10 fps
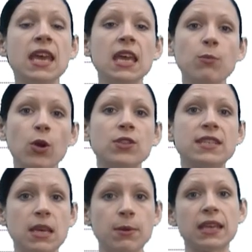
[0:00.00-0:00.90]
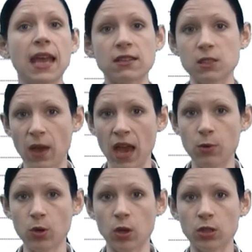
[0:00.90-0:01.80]
in both the debit accounts
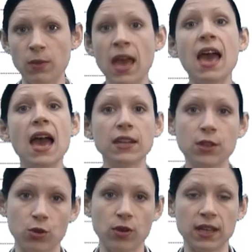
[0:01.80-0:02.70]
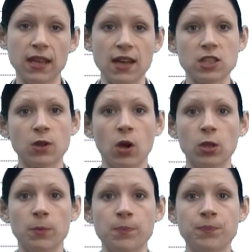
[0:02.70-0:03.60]
payable column and in the credit cash
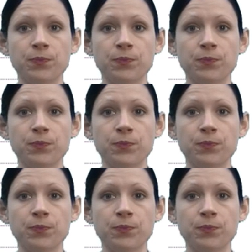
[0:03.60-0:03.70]
column.